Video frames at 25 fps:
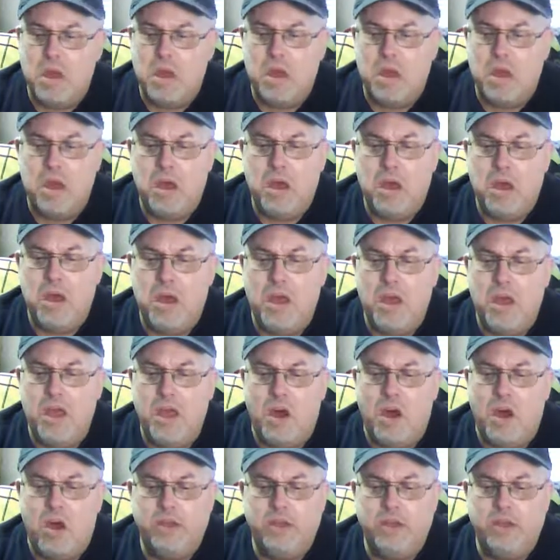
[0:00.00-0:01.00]

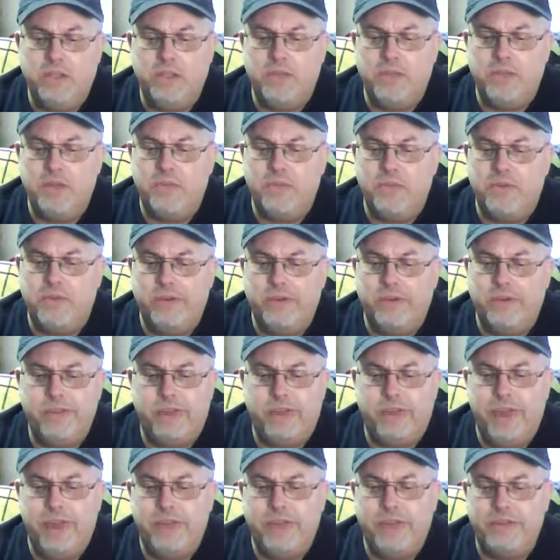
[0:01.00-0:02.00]
all except for the
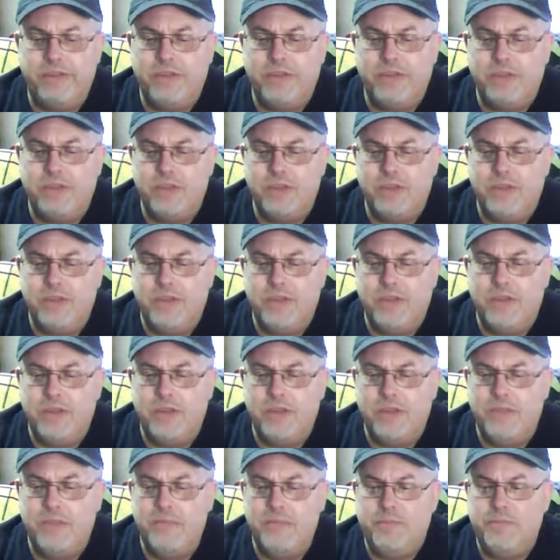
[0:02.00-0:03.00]
last
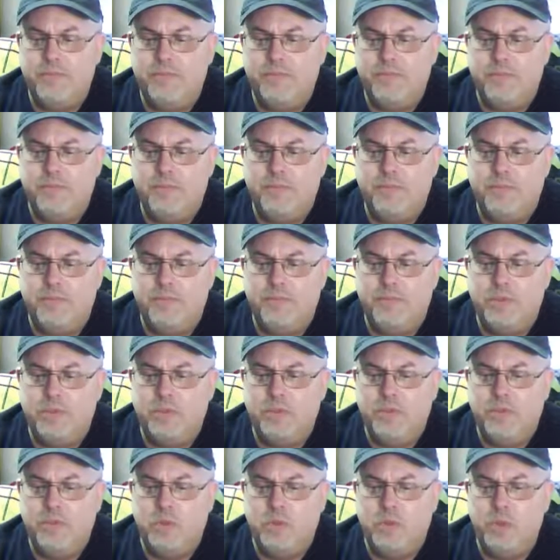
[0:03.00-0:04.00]

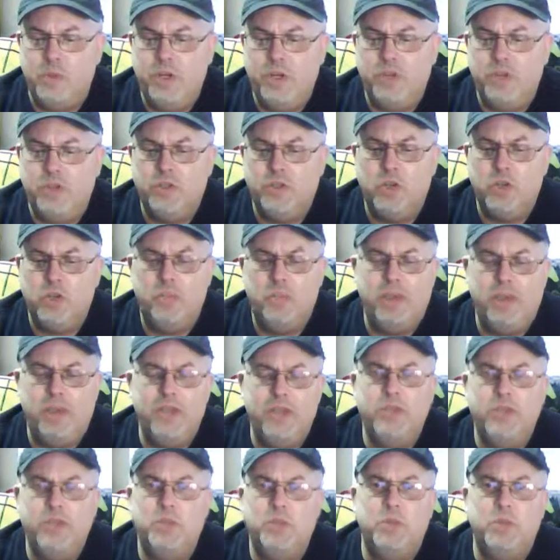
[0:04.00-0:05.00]
20 or so
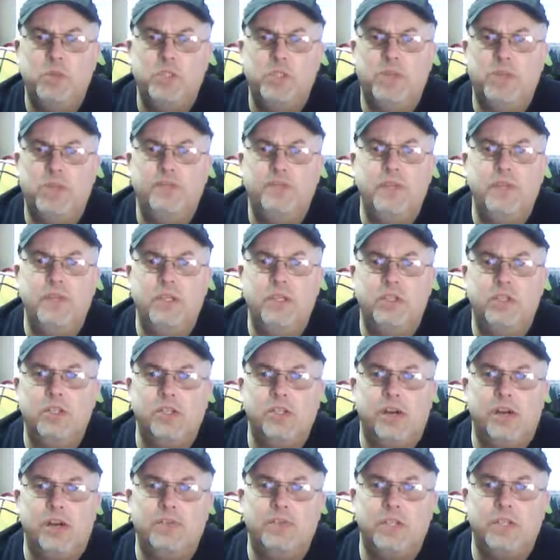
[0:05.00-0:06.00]
pages, which I'll finish
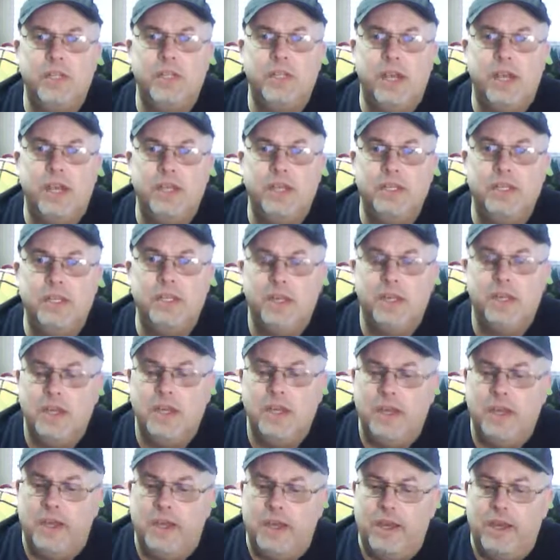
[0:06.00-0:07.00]
off tonight.
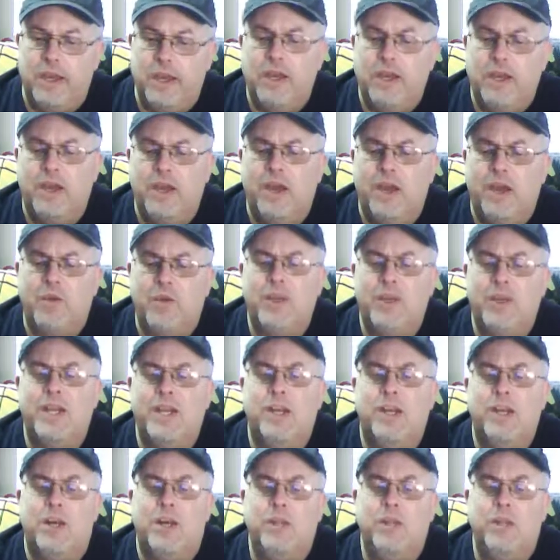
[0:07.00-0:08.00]
I read
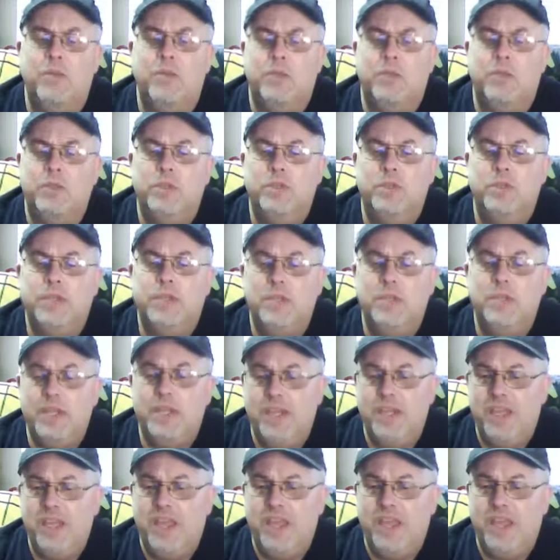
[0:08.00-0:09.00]
it all in one
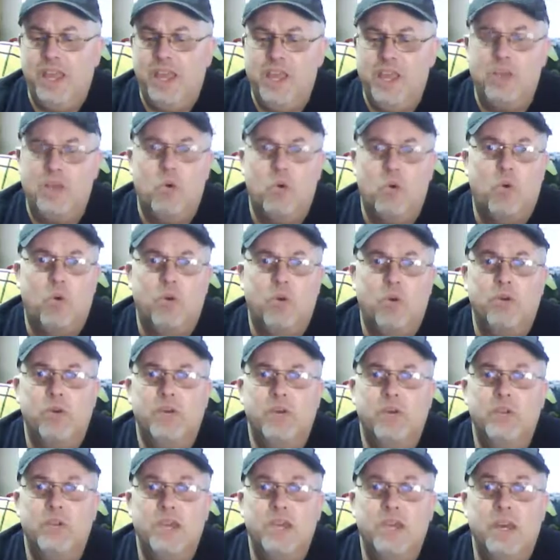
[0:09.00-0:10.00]
sitting and
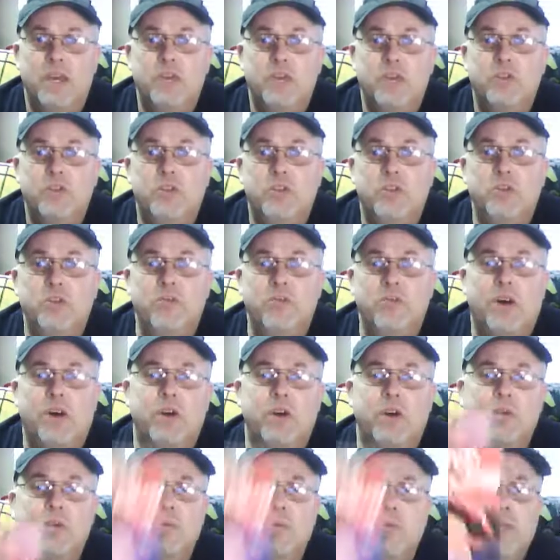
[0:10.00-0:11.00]
ordered the other 2
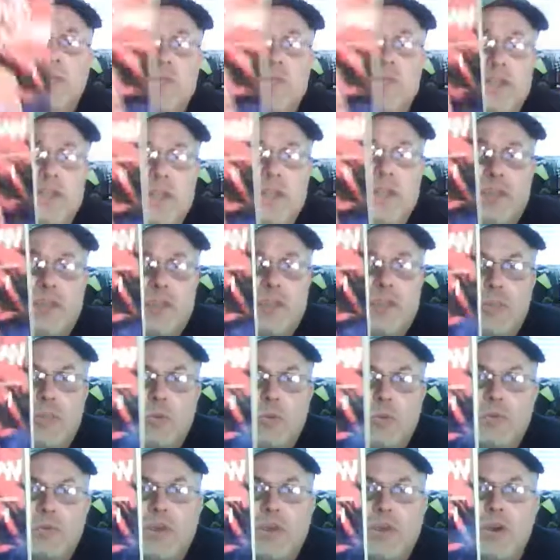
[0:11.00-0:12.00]
volumes of this. This
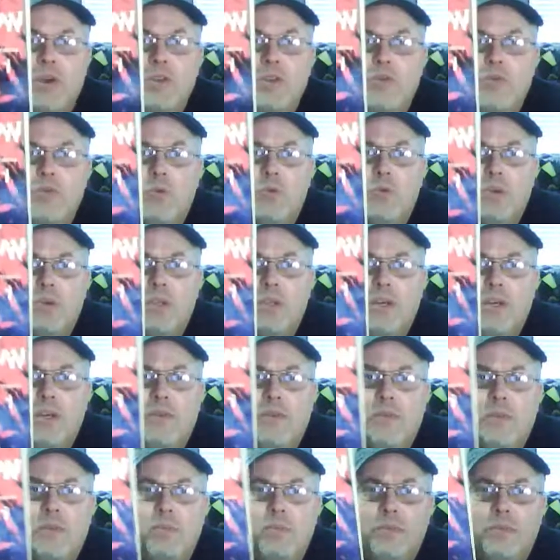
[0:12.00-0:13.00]
was volume 1
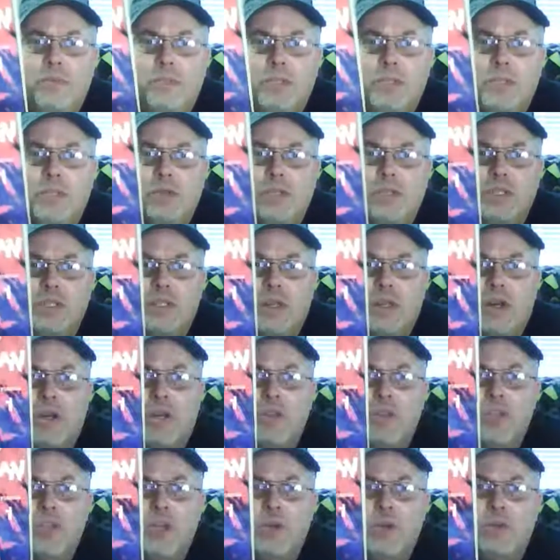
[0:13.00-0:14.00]
of a series
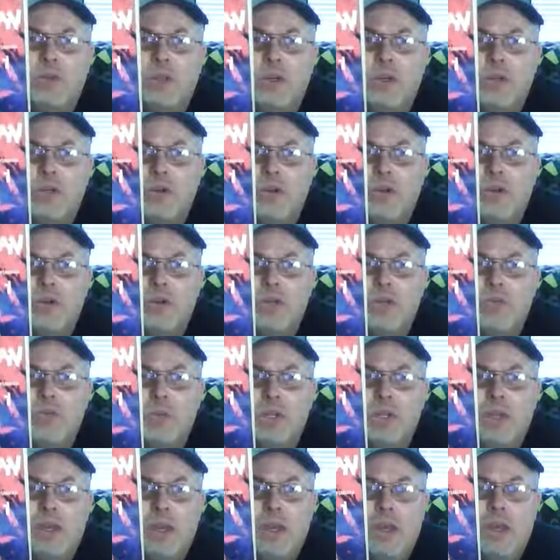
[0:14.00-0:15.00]
called No Longer
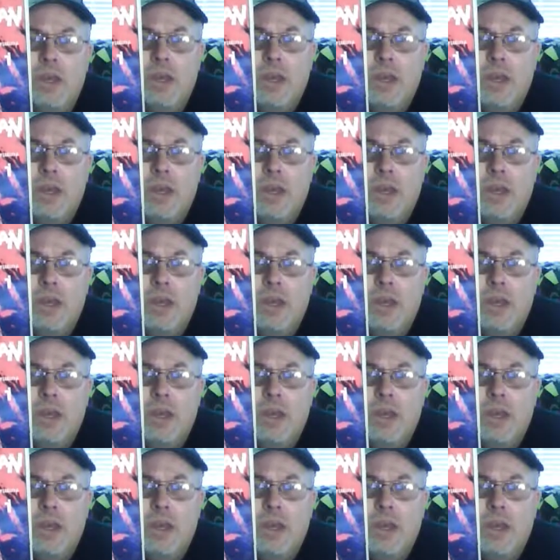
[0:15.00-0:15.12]
Human.